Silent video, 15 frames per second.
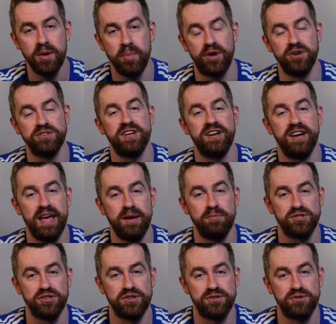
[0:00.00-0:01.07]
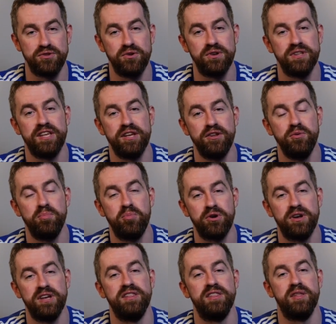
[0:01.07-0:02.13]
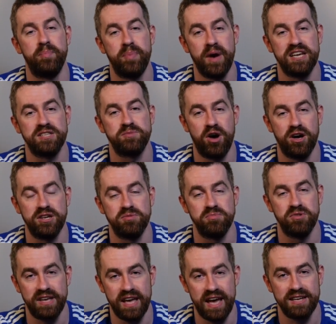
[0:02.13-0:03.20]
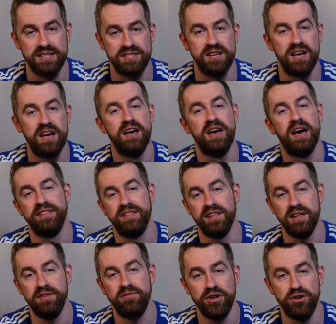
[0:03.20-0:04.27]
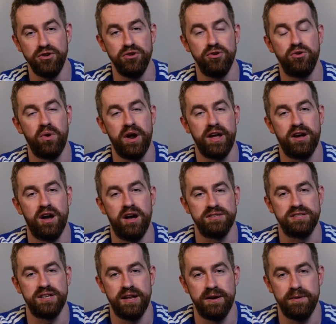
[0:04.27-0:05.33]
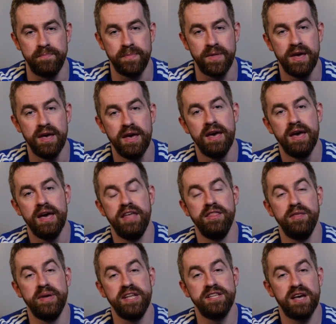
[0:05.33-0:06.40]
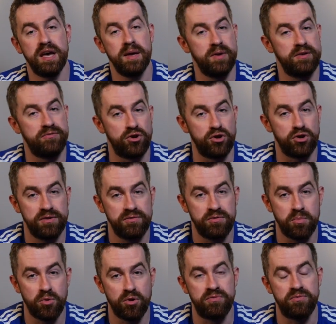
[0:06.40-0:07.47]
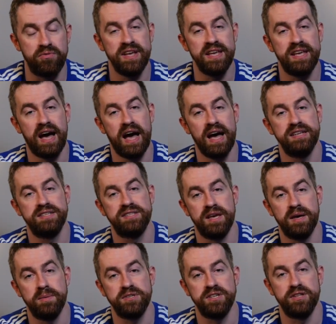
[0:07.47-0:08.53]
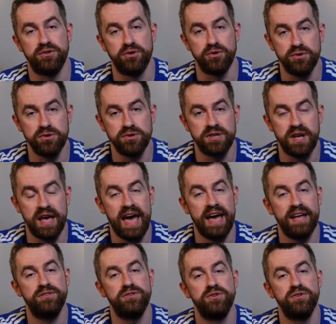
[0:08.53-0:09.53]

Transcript: because it enables us to continue booking the best possible guests and delivering you great content. In the meantime, if you're looking for more free guides, tips, and tools, head